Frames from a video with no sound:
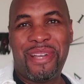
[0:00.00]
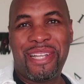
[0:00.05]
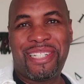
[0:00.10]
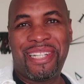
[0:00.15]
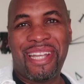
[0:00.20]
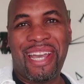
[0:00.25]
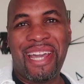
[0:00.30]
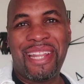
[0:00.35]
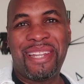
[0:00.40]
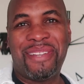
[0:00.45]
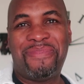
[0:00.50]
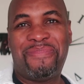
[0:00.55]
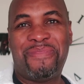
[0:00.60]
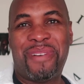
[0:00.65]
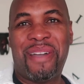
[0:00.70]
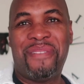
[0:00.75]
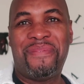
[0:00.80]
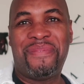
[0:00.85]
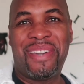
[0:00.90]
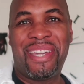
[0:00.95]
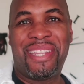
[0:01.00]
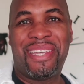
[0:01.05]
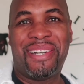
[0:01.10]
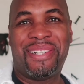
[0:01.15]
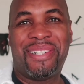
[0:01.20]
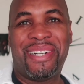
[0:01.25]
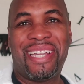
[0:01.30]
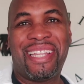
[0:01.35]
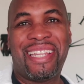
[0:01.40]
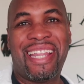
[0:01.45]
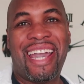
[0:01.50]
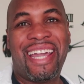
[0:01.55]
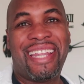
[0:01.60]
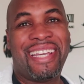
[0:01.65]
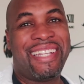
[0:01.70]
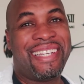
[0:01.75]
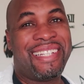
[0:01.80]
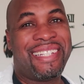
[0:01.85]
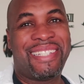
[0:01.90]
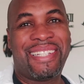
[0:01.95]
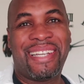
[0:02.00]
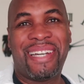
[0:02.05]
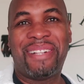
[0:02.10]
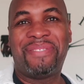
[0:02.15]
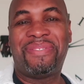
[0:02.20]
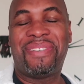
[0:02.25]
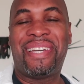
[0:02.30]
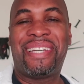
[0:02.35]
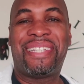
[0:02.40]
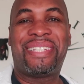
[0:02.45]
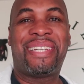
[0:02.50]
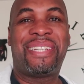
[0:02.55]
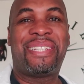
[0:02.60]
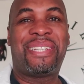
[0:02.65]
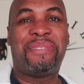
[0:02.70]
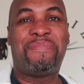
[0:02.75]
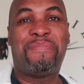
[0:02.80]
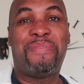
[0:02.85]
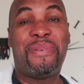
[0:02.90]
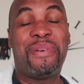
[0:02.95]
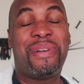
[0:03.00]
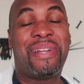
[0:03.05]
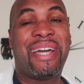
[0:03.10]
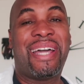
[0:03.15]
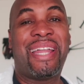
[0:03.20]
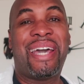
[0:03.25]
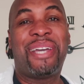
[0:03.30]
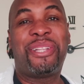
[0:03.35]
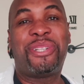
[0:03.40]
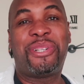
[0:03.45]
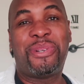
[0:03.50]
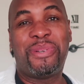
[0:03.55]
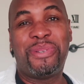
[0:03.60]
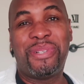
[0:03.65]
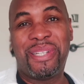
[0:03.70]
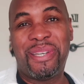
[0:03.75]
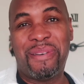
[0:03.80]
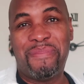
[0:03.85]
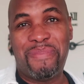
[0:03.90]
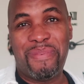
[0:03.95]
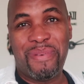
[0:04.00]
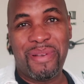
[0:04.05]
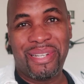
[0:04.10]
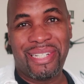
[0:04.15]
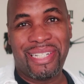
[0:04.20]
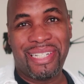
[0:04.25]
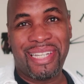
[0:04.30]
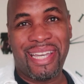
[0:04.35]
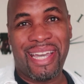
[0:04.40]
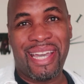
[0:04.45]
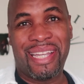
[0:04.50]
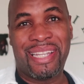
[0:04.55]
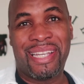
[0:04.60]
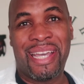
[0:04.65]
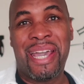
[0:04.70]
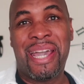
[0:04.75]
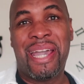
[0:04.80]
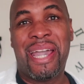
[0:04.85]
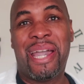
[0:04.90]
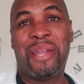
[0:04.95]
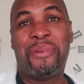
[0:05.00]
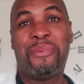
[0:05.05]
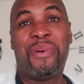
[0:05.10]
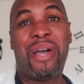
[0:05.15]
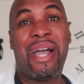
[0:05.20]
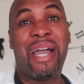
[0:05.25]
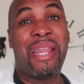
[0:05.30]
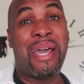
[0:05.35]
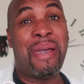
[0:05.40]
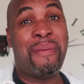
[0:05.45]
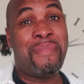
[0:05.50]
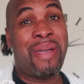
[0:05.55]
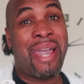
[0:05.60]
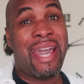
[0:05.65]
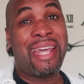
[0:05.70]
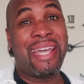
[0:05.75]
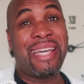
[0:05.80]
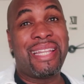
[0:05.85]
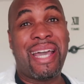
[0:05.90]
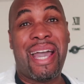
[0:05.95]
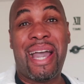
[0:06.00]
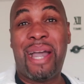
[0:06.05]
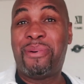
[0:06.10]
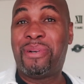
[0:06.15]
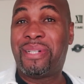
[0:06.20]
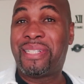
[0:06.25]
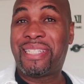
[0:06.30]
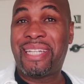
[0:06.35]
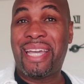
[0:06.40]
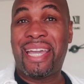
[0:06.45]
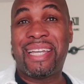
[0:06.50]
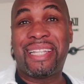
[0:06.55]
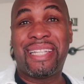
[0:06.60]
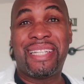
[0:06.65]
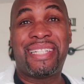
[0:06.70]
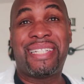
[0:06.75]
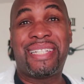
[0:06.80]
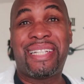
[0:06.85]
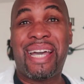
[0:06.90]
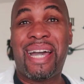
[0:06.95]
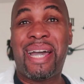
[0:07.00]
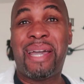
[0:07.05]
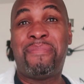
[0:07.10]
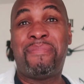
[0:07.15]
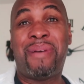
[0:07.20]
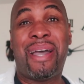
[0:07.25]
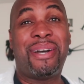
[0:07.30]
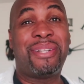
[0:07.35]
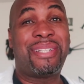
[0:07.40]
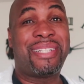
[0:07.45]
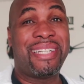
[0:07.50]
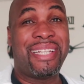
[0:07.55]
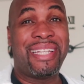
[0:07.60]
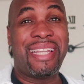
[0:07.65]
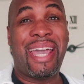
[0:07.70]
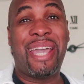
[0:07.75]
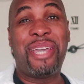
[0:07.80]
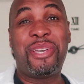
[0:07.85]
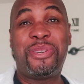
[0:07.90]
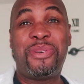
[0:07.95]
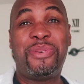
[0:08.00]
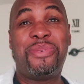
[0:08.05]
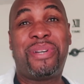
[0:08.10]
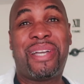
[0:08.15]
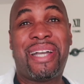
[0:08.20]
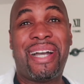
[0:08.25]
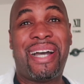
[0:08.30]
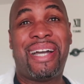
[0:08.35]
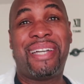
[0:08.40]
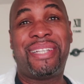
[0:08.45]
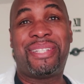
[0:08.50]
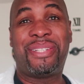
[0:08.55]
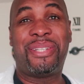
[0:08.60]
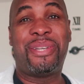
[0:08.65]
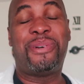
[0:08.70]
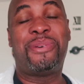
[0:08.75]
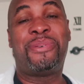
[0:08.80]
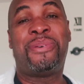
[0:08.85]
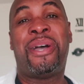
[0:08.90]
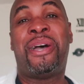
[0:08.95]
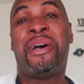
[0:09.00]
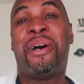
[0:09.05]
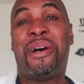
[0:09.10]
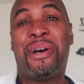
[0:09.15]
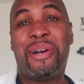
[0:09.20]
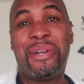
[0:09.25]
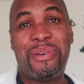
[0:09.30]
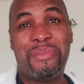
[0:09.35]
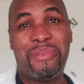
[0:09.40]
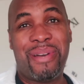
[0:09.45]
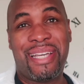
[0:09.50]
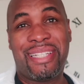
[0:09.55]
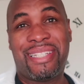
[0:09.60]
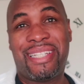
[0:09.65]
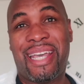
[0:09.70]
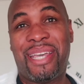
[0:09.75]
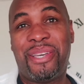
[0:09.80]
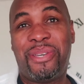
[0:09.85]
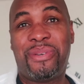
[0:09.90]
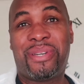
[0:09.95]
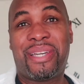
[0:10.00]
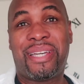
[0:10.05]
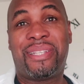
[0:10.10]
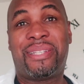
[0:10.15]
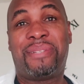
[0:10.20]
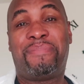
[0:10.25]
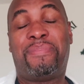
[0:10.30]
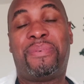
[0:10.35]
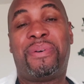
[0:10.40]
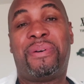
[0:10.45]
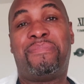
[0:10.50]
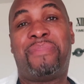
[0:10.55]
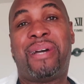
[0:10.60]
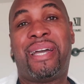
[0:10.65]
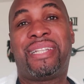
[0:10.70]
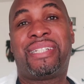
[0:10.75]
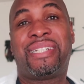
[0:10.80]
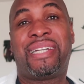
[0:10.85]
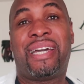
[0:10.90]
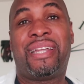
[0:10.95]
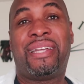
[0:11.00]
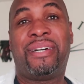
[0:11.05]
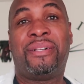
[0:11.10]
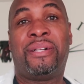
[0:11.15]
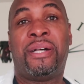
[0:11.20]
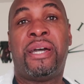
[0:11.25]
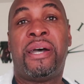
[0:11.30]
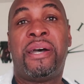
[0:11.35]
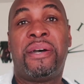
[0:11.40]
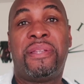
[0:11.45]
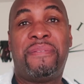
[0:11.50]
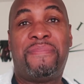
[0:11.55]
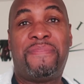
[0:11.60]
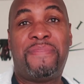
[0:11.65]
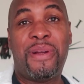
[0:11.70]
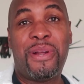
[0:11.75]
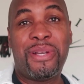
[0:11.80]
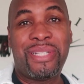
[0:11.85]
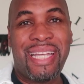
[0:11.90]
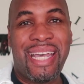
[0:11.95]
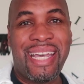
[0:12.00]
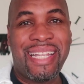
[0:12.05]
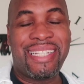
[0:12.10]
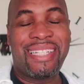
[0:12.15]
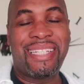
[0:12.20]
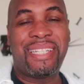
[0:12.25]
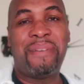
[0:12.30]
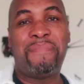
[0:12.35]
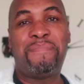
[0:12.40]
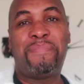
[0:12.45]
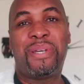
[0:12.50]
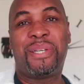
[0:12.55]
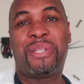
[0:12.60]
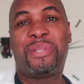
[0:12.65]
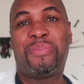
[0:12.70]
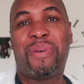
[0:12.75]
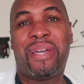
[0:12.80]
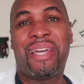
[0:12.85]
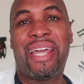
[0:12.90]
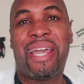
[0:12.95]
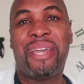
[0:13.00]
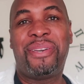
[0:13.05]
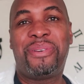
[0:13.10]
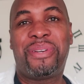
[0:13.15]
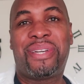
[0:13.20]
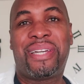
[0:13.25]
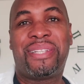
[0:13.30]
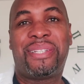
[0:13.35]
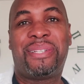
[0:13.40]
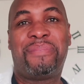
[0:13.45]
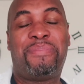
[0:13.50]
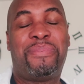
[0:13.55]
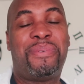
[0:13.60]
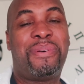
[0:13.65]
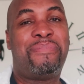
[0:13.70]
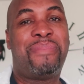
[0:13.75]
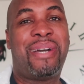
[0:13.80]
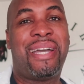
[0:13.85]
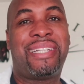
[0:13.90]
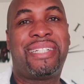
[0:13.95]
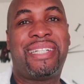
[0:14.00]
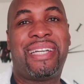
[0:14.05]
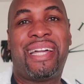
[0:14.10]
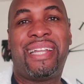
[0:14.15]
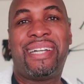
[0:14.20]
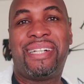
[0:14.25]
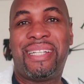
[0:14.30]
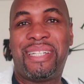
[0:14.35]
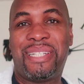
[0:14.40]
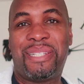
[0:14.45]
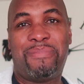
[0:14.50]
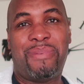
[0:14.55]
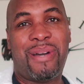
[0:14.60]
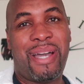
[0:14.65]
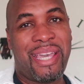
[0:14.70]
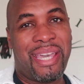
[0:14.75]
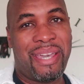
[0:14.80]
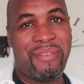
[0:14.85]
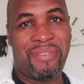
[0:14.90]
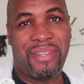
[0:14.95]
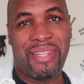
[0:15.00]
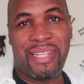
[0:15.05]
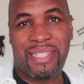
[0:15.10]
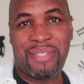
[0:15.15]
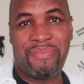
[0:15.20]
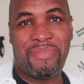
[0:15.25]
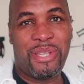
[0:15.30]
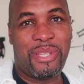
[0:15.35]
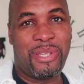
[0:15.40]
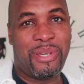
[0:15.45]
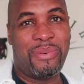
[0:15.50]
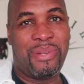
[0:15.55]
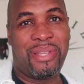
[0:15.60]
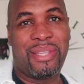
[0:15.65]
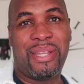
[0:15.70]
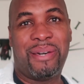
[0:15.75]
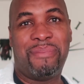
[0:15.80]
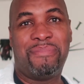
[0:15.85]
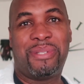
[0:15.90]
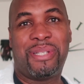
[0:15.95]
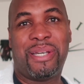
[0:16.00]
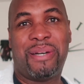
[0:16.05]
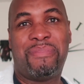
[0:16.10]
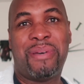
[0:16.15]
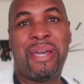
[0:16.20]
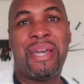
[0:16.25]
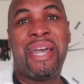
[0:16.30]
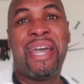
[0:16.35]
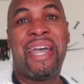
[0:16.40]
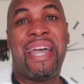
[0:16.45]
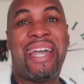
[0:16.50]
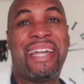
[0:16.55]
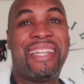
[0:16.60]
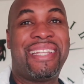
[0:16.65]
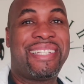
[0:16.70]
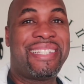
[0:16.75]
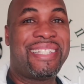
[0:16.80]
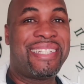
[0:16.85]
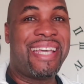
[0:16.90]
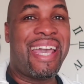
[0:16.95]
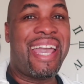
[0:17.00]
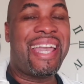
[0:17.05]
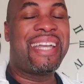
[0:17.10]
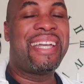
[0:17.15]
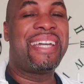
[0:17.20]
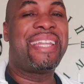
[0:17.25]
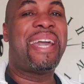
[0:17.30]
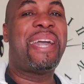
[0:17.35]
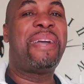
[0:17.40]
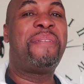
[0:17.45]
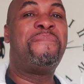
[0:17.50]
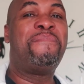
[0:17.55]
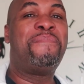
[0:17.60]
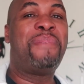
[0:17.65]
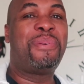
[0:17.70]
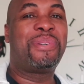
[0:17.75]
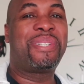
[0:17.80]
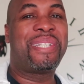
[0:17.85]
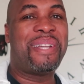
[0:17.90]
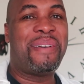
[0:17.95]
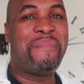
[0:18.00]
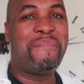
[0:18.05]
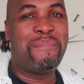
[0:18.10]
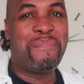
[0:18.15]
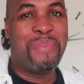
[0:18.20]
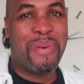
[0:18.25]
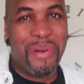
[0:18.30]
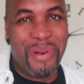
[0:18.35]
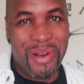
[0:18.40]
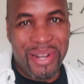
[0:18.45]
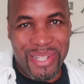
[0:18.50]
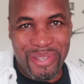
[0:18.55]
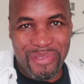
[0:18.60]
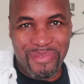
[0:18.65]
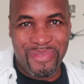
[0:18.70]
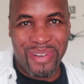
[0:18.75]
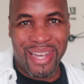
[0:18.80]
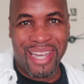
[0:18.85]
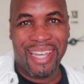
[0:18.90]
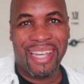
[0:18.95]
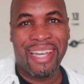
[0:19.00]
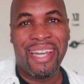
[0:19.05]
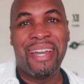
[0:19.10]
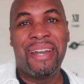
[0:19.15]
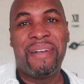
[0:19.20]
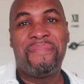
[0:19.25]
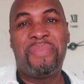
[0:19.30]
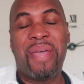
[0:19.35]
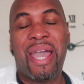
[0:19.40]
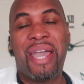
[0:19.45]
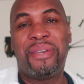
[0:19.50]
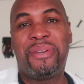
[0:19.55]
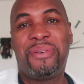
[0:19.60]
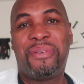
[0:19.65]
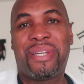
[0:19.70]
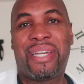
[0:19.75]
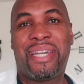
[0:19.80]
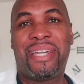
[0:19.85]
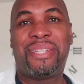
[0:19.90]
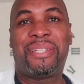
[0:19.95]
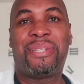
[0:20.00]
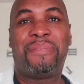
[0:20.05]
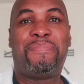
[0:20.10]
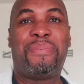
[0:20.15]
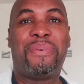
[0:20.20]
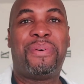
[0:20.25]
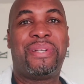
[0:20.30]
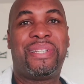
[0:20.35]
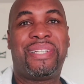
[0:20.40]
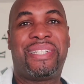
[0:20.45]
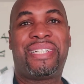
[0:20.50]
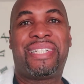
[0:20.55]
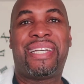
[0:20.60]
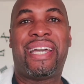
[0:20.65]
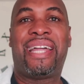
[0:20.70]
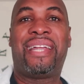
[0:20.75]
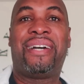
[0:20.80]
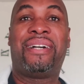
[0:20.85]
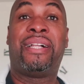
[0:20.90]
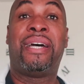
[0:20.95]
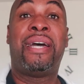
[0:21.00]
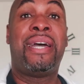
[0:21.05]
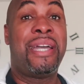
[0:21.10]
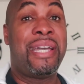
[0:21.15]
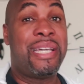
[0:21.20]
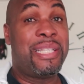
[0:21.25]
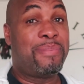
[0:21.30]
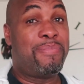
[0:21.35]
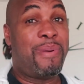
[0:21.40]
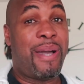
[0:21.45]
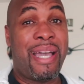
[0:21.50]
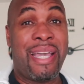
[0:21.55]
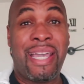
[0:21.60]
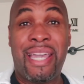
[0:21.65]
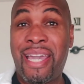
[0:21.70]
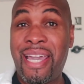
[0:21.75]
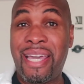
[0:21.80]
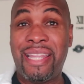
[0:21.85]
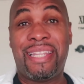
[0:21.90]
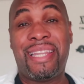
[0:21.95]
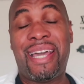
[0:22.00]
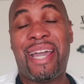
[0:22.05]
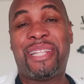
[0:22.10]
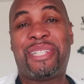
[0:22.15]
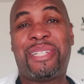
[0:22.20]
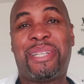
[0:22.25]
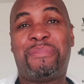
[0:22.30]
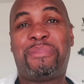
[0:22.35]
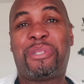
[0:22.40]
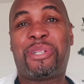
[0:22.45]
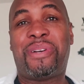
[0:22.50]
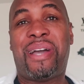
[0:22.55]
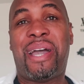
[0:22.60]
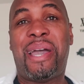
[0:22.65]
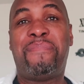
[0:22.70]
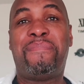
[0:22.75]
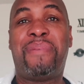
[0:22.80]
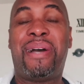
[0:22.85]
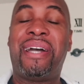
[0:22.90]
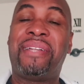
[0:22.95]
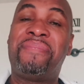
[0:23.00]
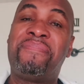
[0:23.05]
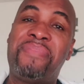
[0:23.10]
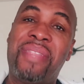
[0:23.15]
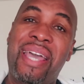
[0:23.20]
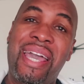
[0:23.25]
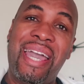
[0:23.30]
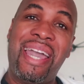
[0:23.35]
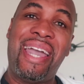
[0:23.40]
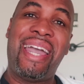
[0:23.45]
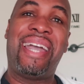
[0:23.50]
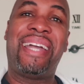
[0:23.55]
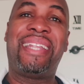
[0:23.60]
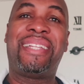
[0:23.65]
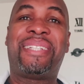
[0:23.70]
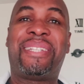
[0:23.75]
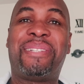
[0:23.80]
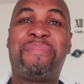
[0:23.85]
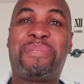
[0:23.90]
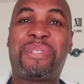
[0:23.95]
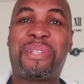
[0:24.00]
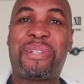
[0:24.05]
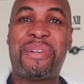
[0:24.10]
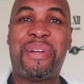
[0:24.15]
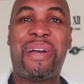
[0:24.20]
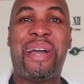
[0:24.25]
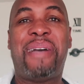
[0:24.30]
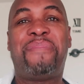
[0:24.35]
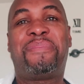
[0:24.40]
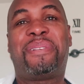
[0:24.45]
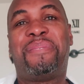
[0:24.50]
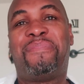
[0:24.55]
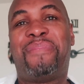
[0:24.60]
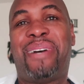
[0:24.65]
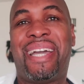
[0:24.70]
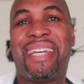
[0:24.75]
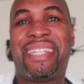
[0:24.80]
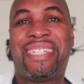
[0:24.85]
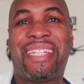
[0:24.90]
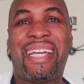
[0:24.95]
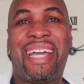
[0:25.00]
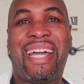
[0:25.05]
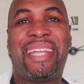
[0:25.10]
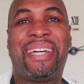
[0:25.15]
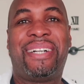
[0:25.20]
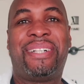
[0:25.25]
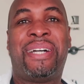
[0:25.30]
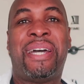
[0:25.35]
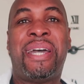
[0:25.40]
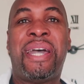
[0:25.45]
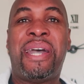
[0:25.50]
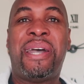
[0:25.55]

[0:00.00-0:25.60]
reached the end of my video, and that in itself is a support that I truly appreciate. And while I'm at it, I will take this time out to let you guys know other ways that you can support my channel. The first and simplest way that you can support my channel is by giving this video a thumbs up. And the second and most important way that you can support this channel is by hitting that subscribe button and subscribe to my channel